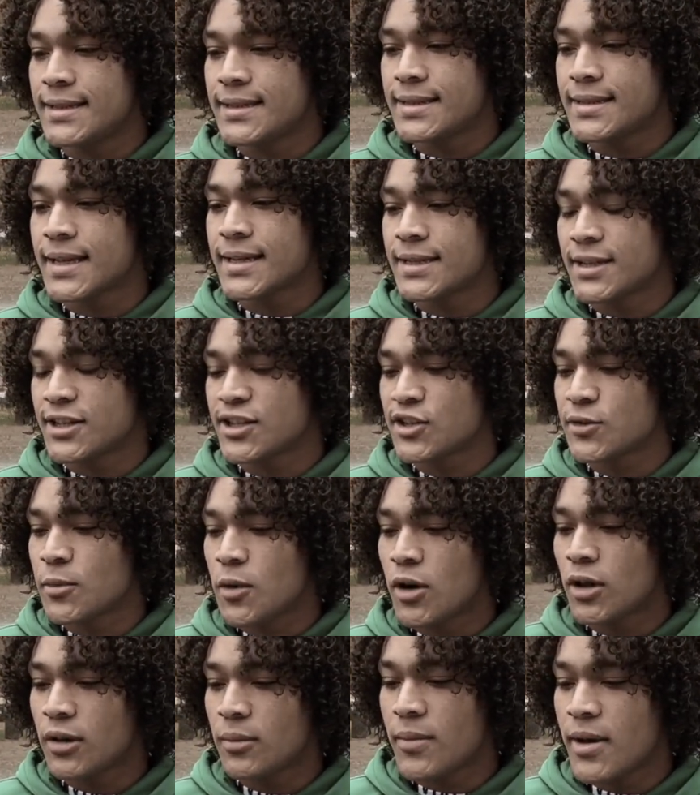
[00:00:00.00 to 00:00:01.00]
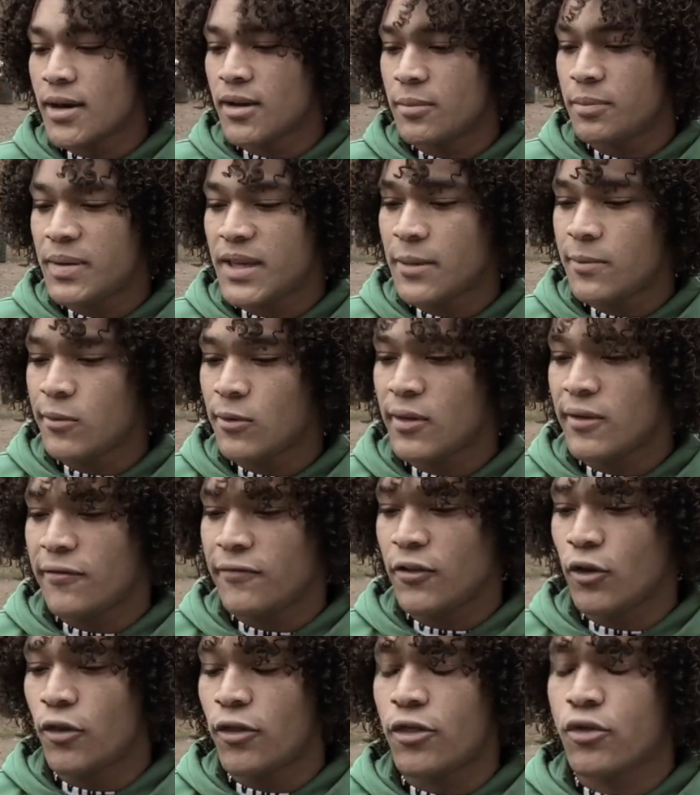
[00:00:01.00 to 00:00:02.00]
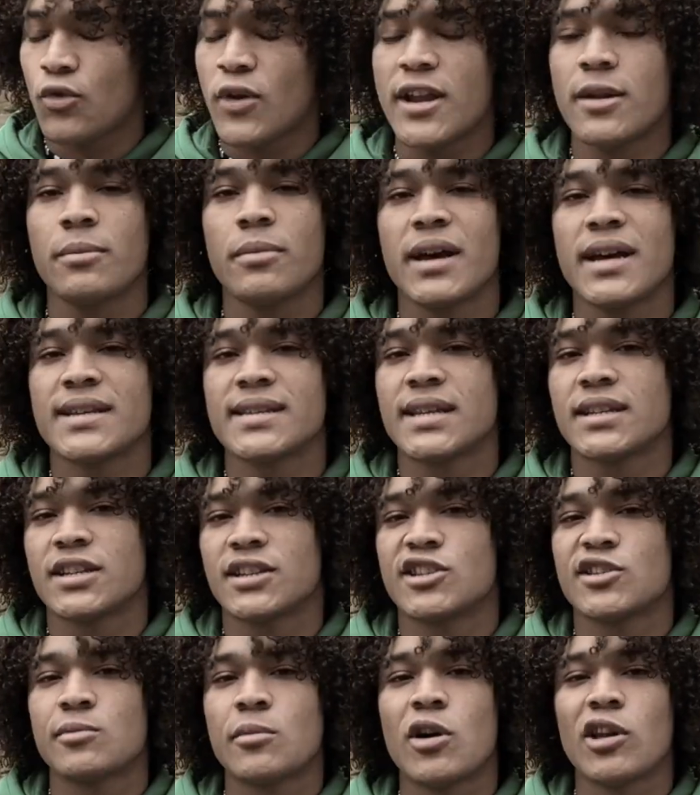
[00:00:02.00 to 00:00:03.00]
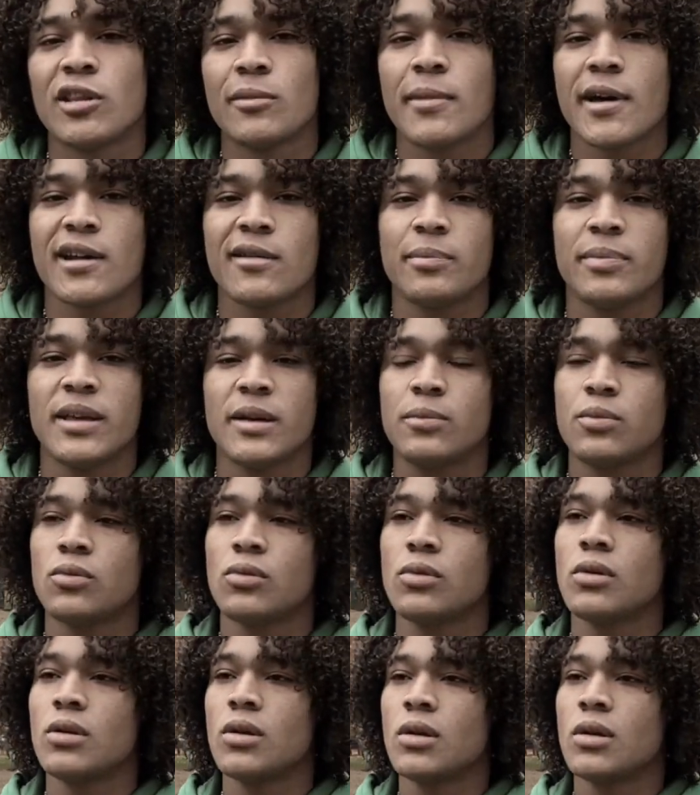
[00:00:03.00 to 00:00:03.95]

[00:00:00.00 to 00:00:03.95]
such a small amount of people, to feel threatened by such a small amount of people,